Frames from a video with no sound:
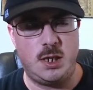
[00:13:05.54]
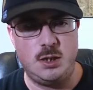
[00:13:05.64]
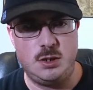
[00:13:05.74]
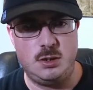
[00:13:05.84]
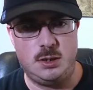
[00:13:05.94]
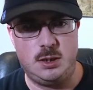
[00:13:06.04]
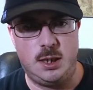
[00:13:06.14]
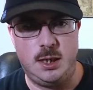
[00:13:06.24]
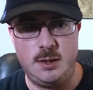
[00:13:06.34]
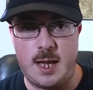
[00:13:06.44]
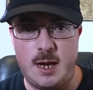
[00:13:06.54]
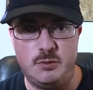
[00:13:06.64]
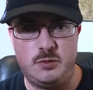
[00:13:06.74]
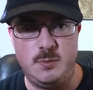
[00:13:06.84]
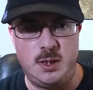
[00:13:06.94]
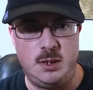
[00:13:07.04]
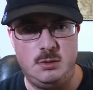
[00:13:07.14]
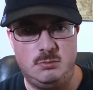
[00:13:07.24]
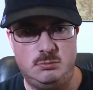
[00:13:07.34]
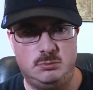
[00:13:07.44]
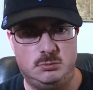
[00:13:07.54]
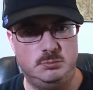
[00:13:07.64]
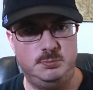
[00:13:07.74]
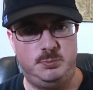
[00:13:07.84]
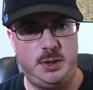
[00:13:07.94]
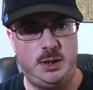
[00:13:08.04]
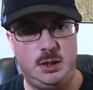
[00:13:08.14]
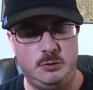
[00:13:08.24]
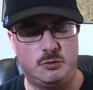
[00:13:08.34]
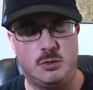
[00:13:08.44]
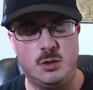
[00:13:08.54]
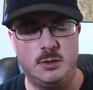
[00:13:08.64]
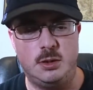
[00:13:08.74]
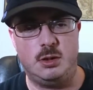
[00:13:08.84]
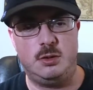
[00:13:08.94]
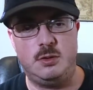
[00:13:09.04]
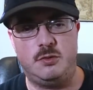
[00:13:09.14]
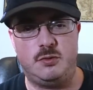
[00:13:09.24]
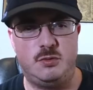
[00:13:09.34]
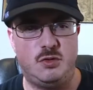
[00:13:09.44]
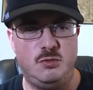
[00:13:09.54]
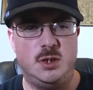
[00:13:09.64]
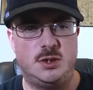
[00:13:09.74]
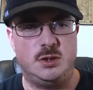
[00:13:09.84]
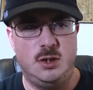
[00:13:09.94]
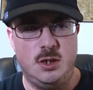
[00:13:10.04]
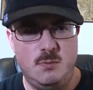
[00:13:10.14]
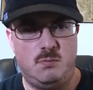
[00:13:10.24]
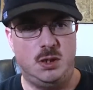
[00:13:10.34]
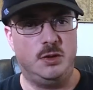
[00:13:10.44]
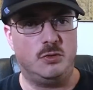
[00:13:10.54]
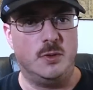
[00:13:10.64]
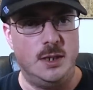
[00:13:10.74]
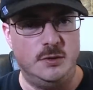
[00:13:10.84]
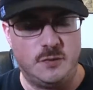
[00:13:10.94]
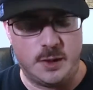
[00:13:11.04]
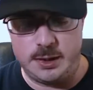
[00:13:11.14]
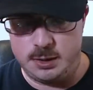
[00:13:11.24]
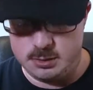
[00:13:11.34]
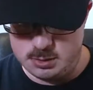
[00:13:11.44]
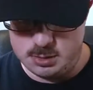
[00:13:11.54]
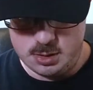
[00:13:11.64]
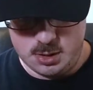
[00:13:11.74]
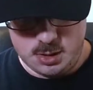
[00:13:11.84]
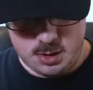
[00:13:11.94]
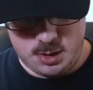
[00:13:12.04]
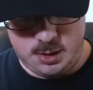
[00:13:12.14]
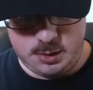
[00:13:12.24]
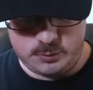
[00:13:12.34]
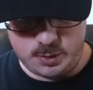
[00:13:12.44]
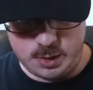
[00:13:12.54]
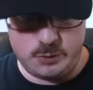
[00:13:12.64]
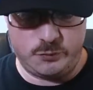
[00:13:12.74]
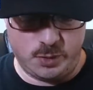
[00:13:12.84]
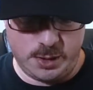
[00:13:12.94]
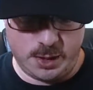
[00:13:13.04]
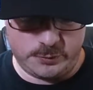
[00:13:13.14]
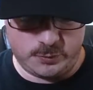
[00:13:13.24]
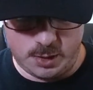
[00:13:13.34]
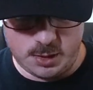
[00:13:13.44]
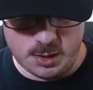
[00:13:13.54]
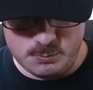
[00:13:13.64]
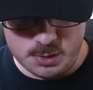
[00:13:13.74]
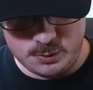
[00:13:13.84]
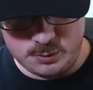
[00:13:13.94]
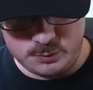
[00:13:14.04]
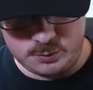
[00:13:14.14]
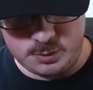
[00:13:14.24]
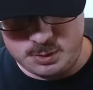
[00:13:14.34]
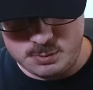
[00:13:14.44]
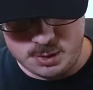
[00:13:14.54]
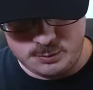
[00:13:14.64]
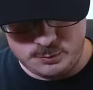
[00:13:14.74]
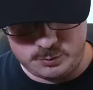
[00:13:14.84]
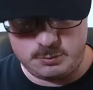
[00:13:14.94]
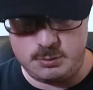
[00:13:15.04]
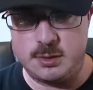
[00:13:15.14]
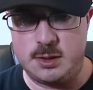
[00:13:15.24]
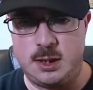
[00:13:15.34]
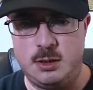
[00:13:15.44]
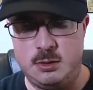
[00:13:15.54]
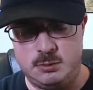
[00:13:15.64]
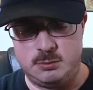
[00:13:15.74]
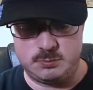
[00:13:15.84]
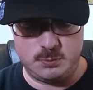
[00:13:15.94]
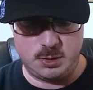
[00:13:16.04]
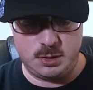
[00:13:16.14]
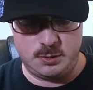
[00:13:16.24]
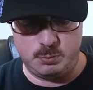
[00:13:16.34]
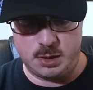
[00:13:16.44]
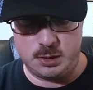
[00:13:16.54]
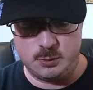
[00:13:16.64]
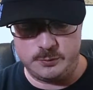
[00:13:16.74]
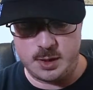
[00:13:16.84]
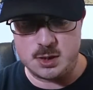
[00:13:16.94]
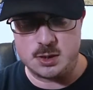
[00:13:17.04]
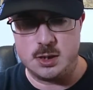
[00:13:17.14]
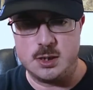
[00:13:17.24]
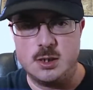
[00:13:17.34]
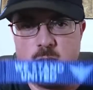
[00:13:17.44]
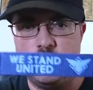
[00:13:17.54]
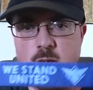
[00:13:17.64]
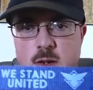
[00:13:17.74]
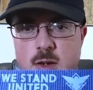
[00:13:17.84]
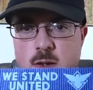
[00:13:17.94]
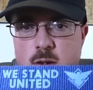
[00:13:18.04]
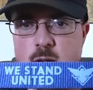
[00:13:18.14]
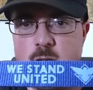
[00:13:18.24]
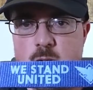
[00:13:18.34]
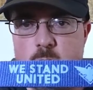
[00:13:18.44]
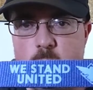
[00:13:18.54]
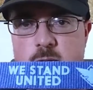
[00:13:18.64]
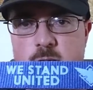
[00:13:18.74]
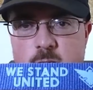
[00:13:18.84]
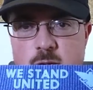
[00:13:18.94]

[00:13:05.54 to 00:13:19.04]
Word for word: a big thing for making getting the house to be big and strong there there's too much political infighting and it's kind of funny I say that because it's because their uh, motto is